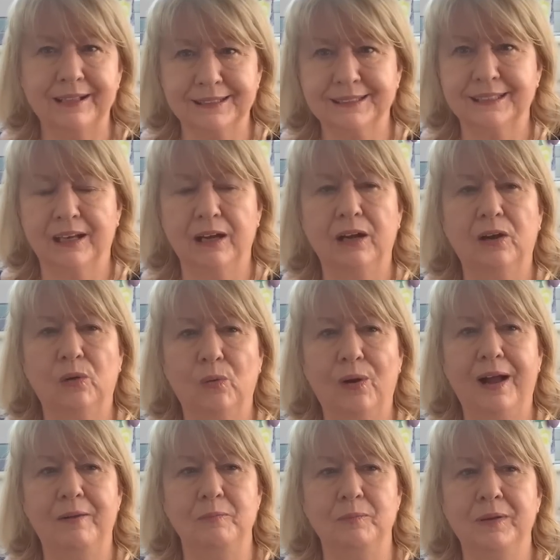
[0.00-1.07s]
so
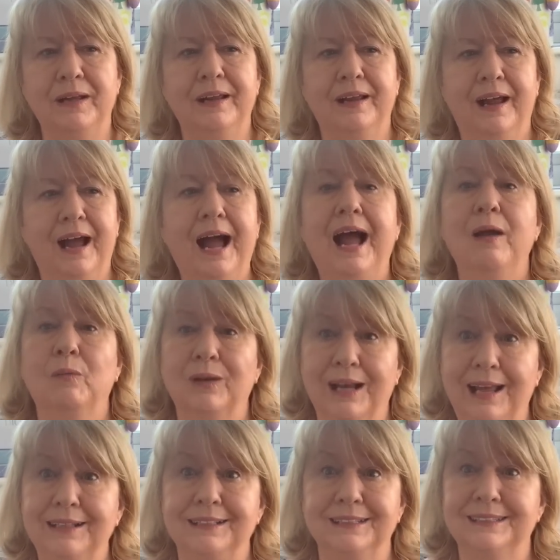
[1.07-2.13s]
I would
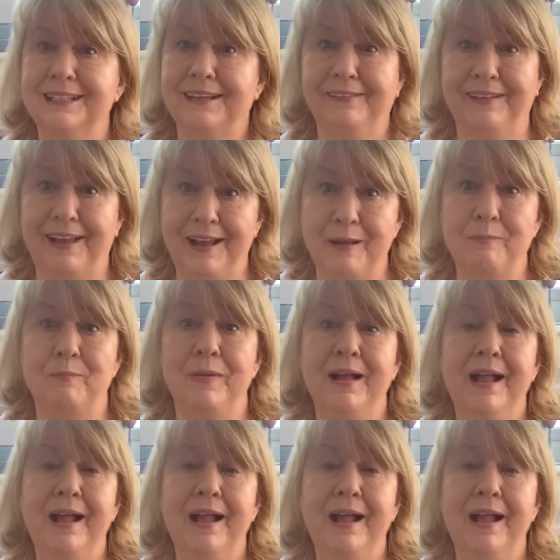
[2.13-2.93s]
like to see them.